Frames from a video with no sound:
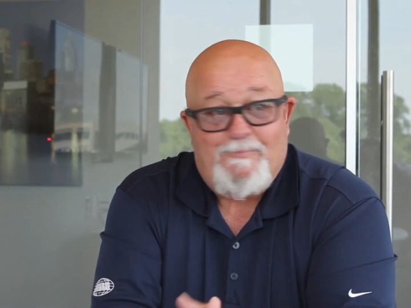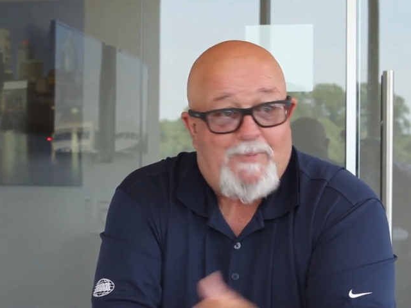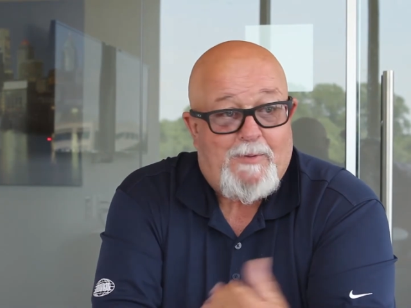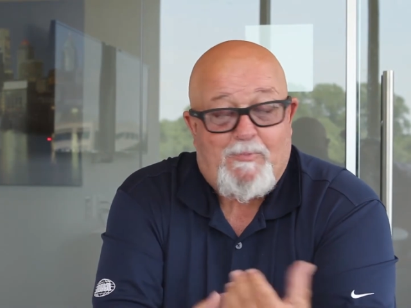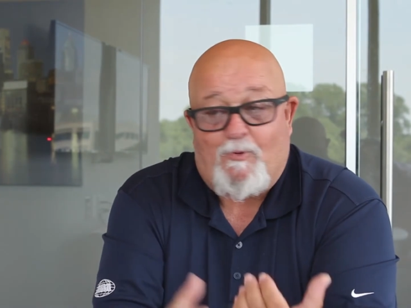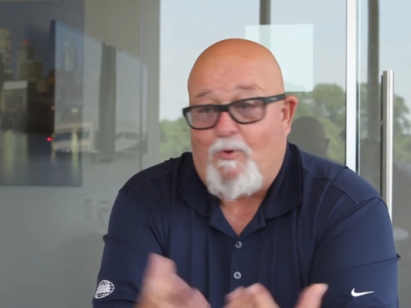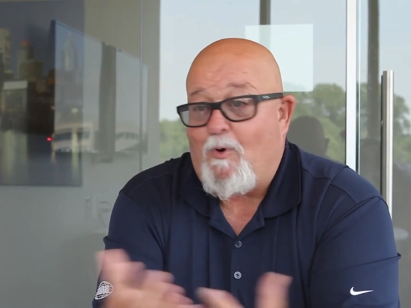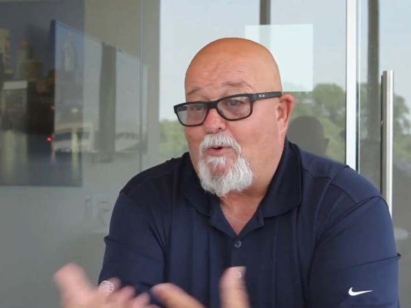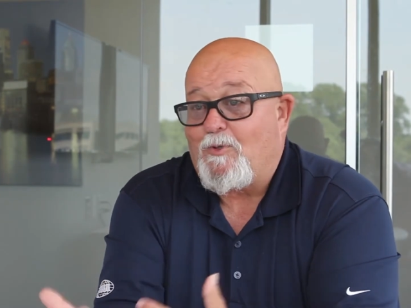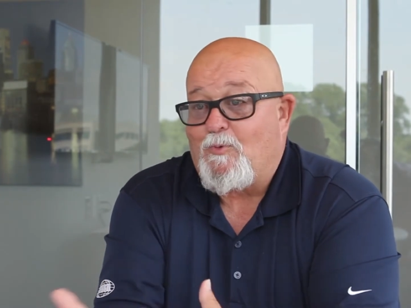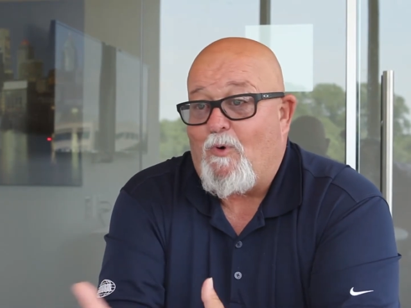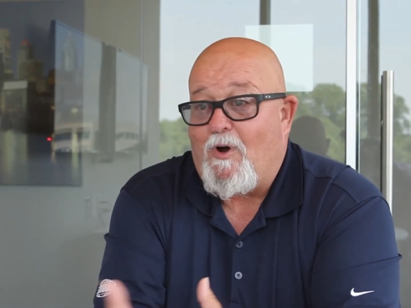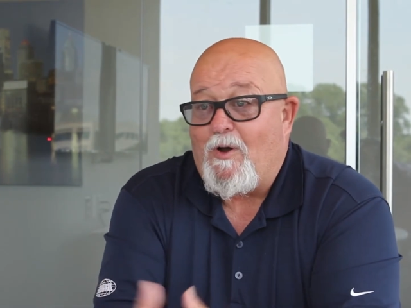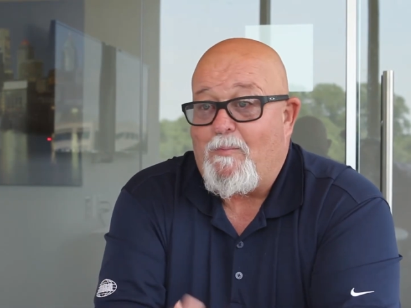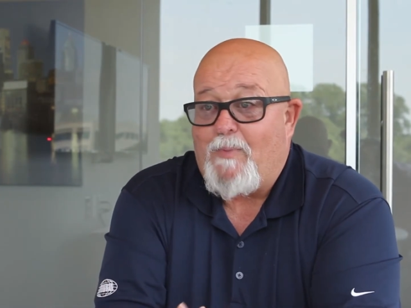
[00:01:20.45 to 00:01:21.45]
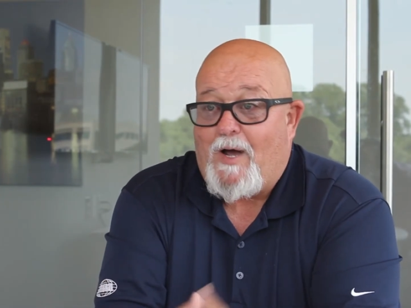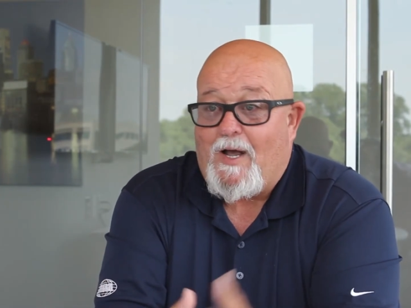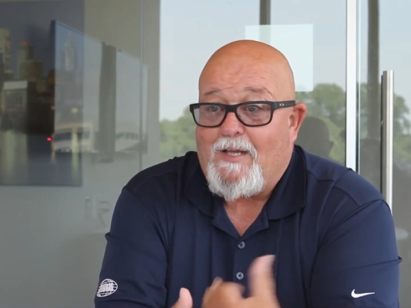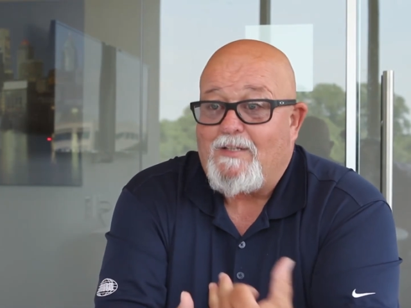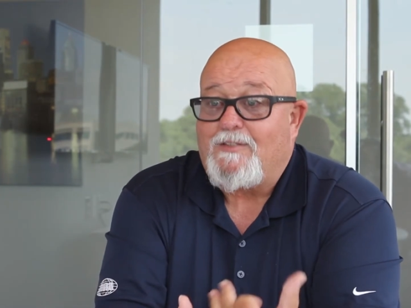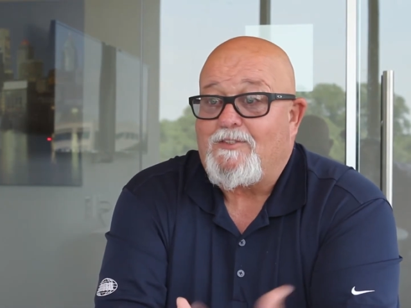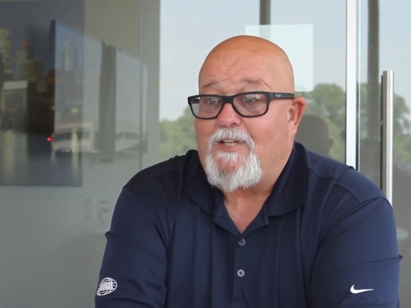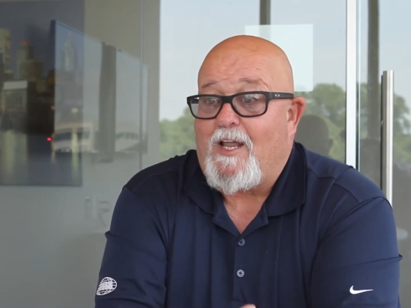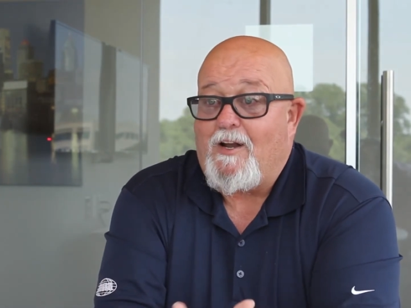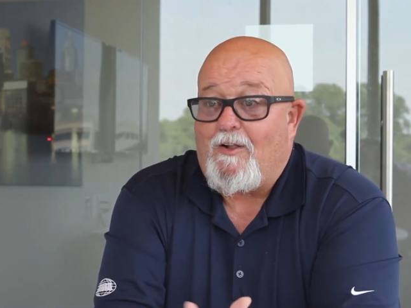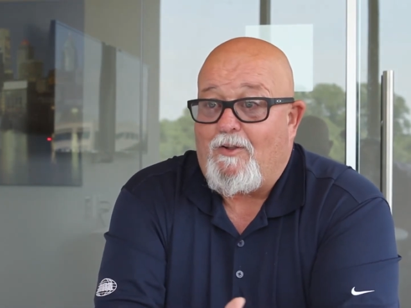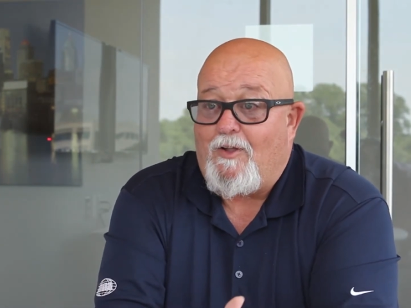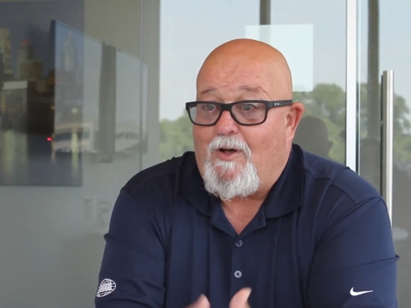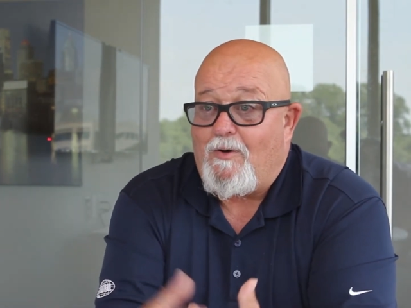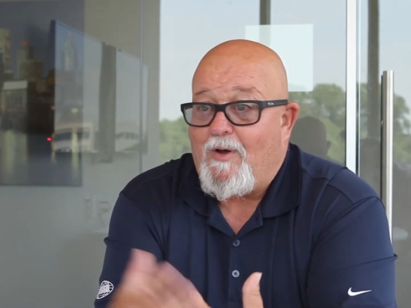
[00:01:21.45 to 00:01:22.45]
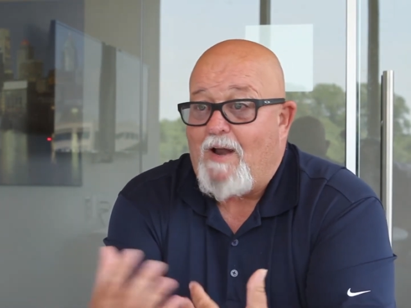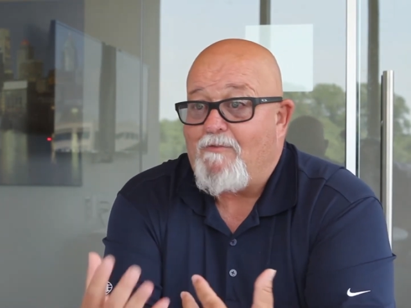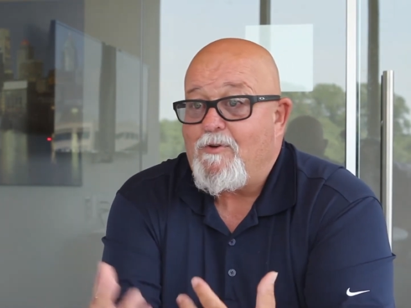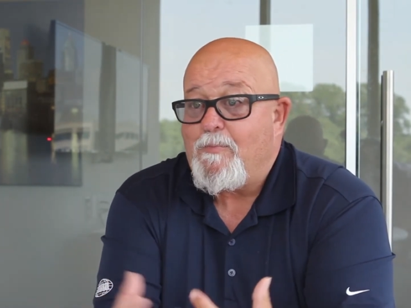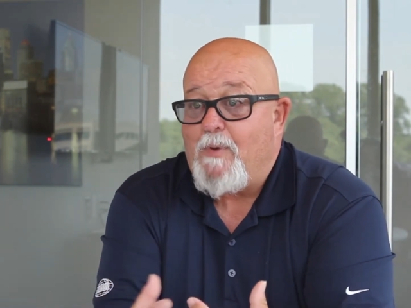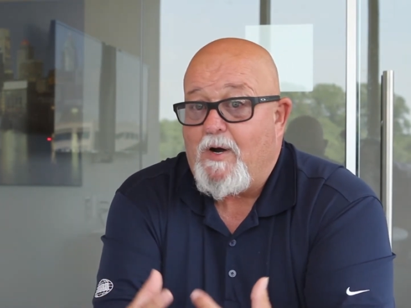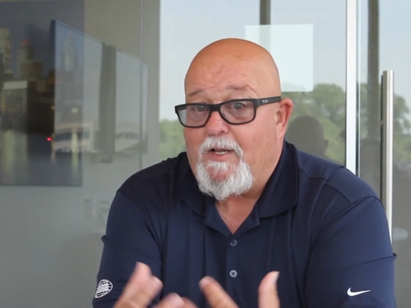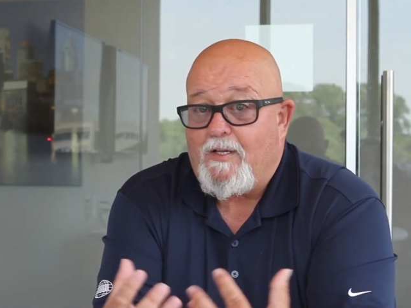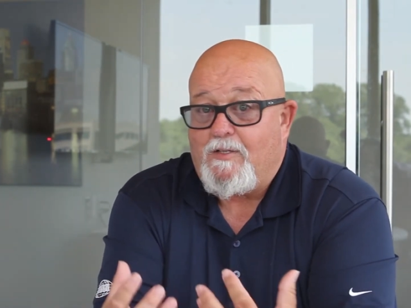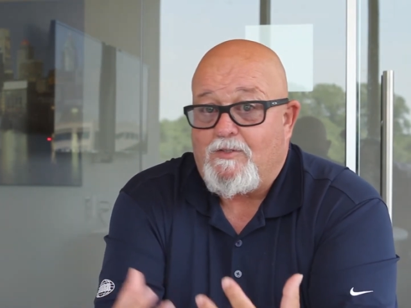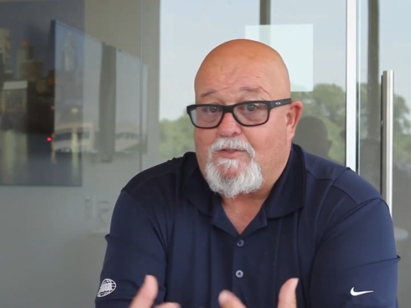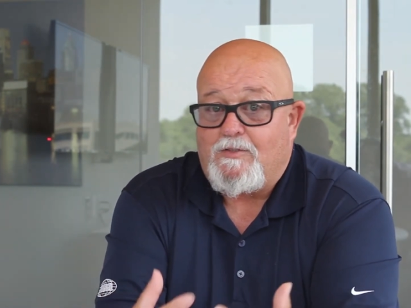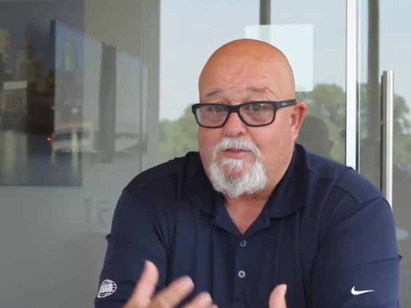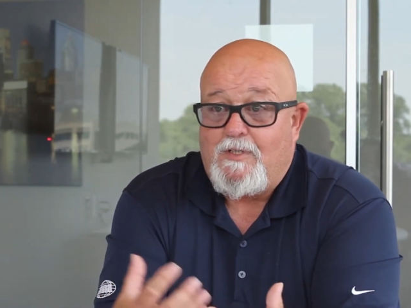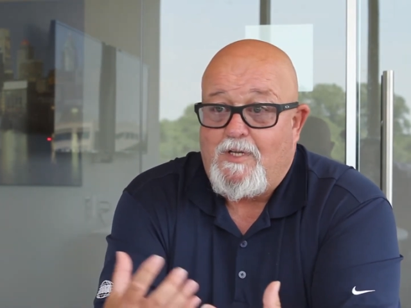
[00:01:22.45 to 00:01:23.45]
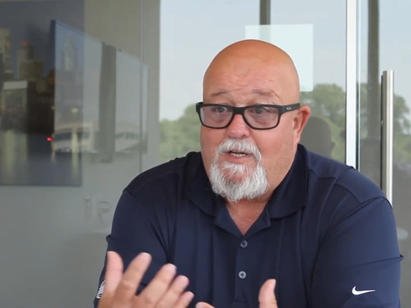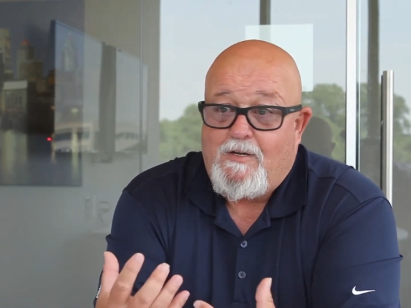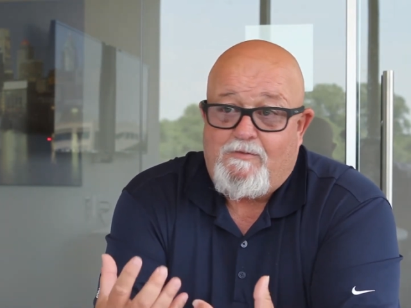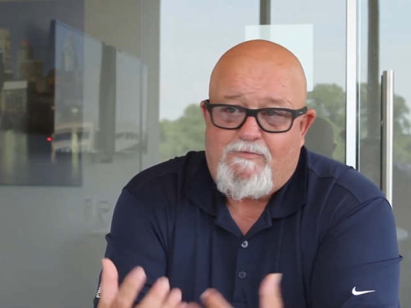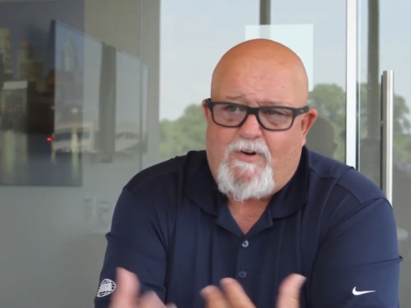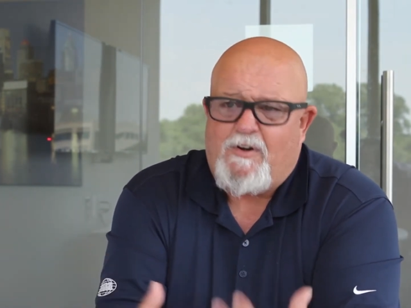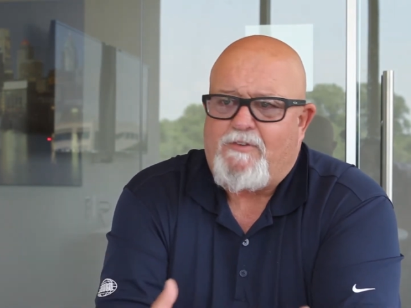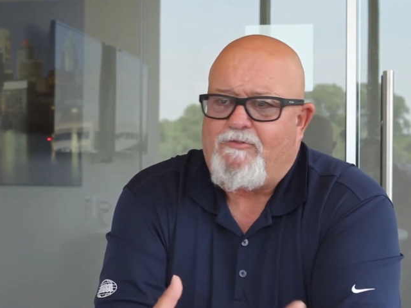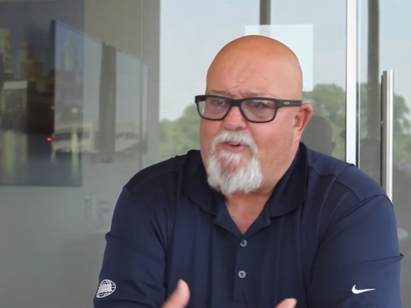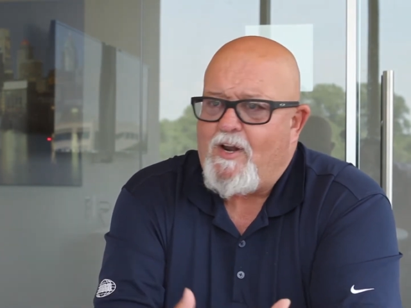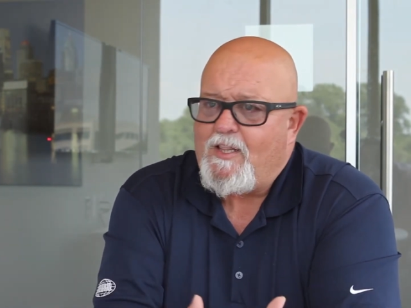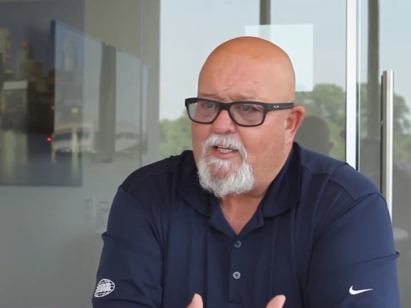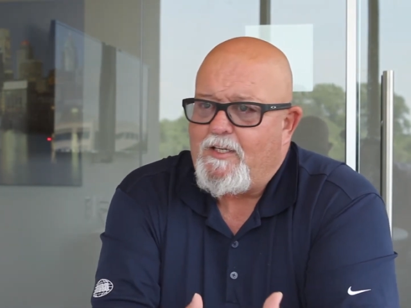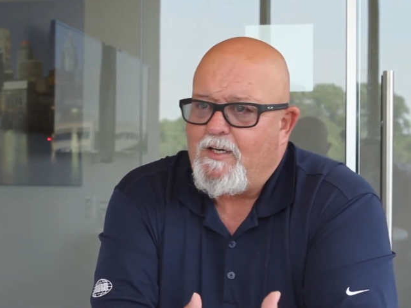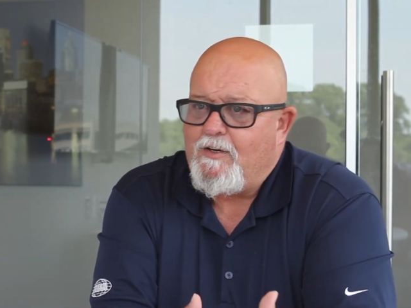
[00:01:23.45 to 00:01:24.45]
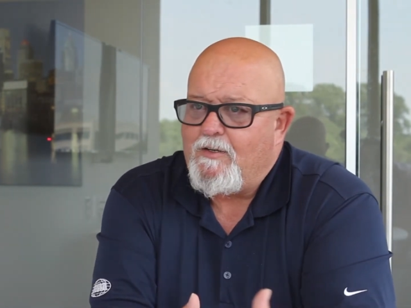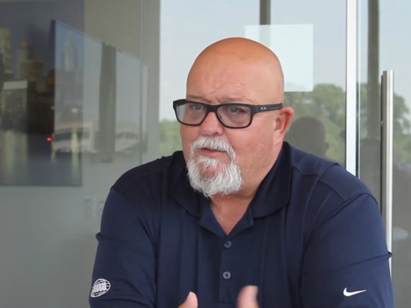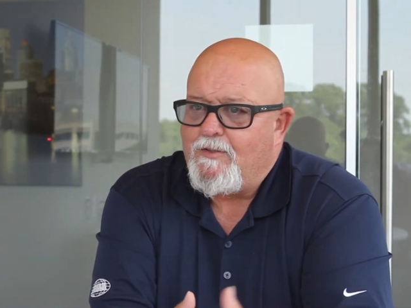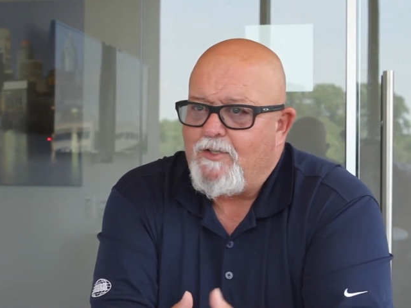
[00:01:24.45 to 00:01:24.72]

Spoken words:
People are always walking by and saying hello. Everybody is very friendly here.